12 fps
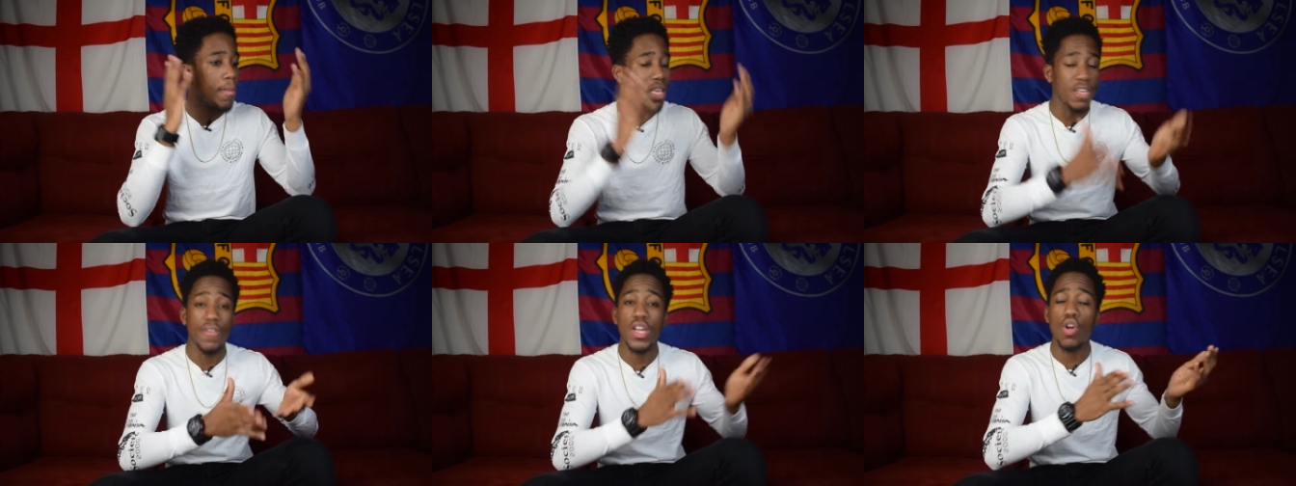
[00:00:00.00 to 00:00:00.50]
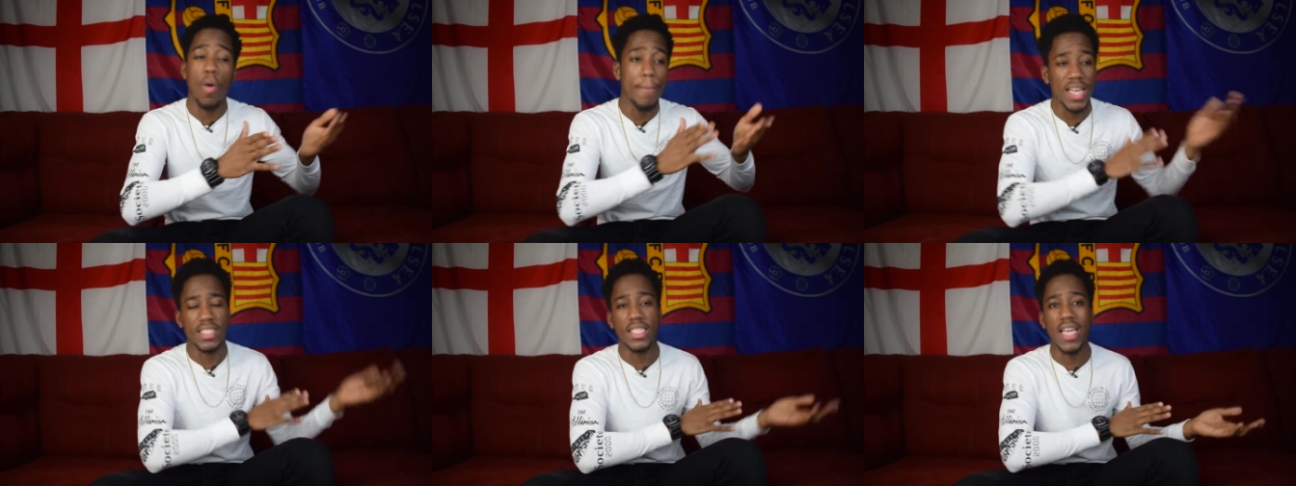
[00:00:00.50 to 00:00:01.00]
even though
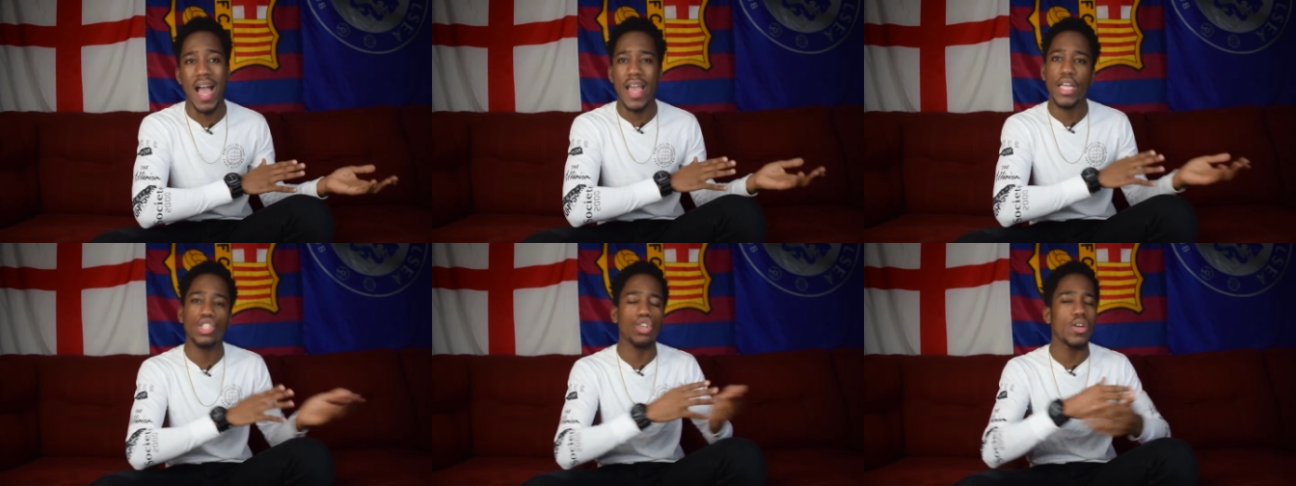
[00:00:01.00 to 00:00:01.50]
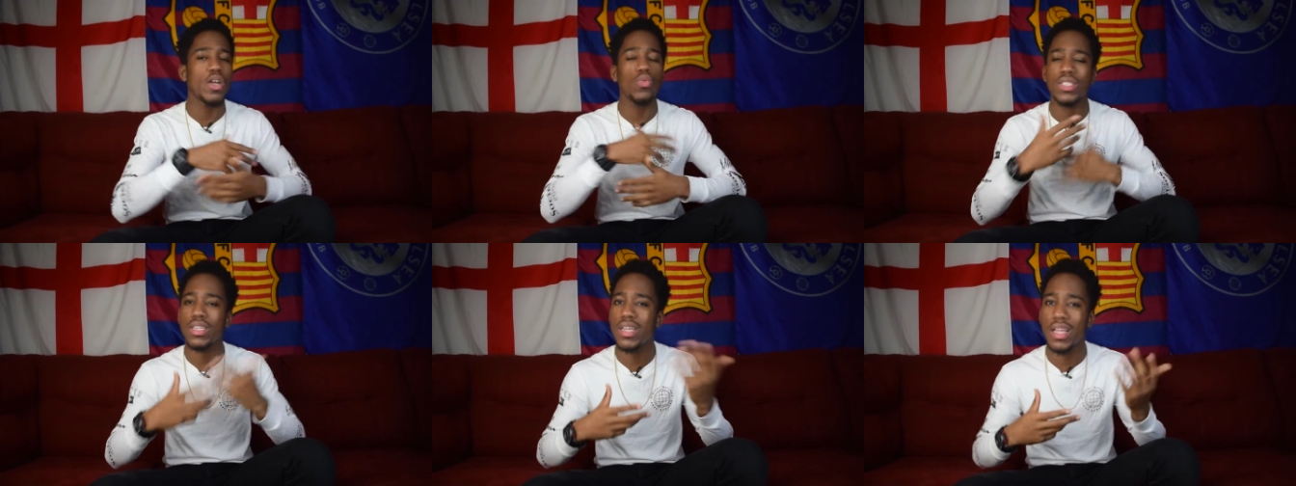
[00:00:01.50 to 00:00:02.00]
Messi got injured, it
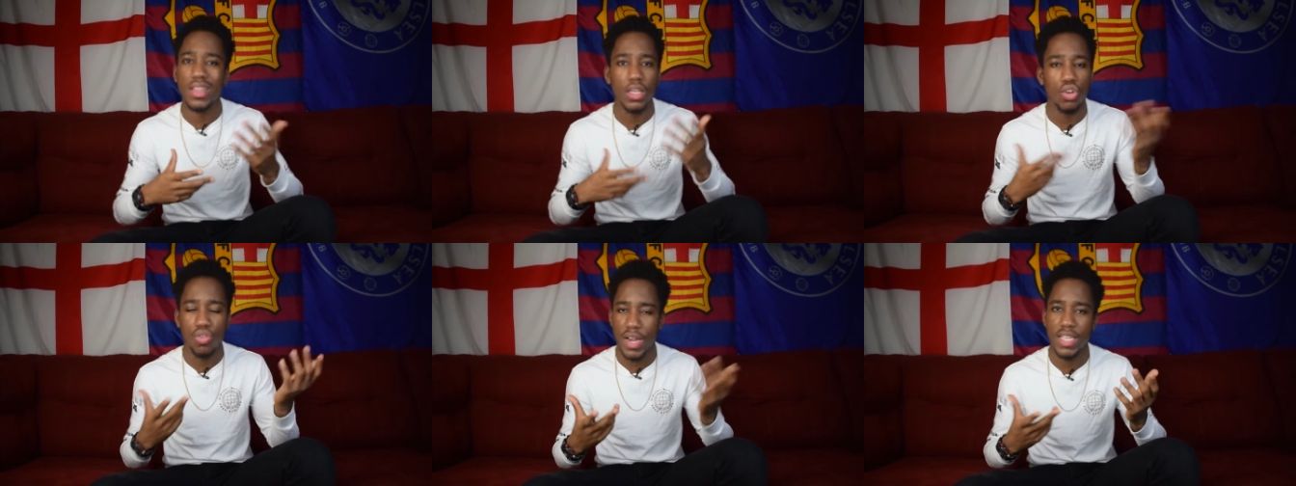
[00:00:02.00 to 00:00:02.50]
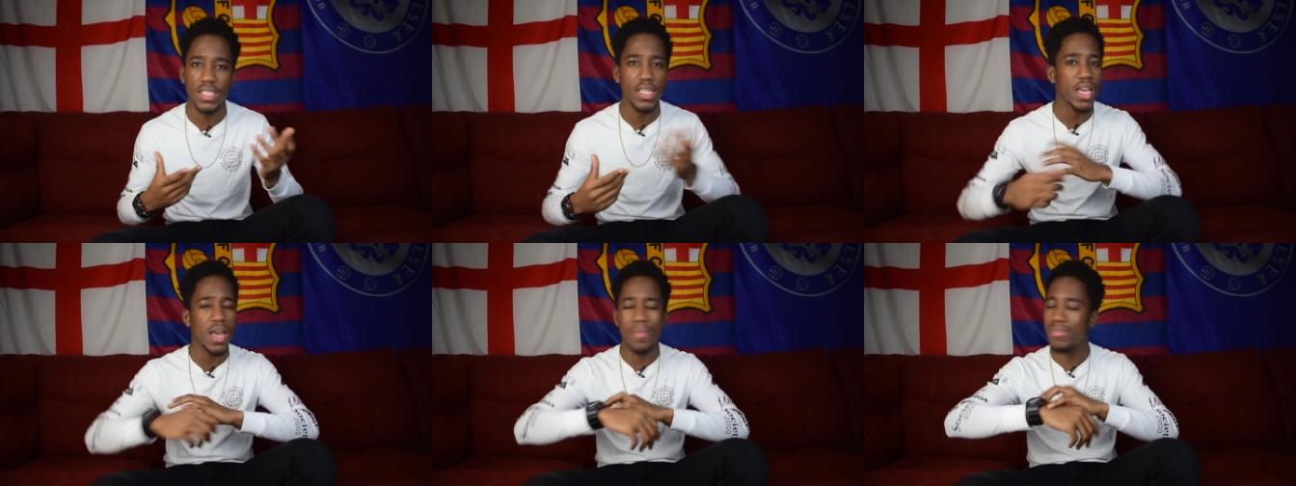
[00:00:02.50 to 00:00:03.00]
wasn't nothing
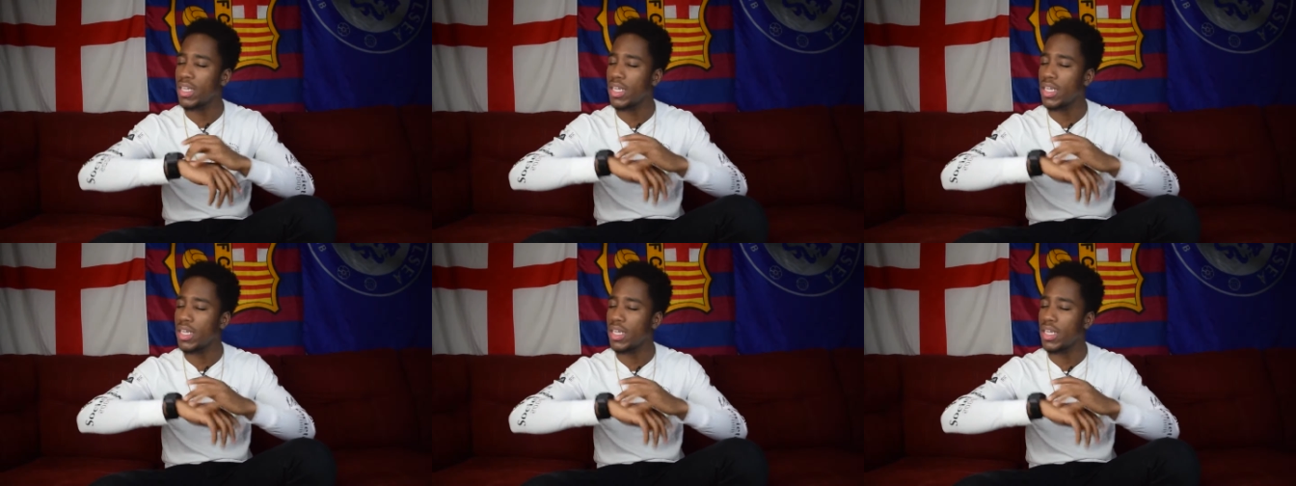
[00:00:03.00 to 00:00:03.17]
crazy. Him,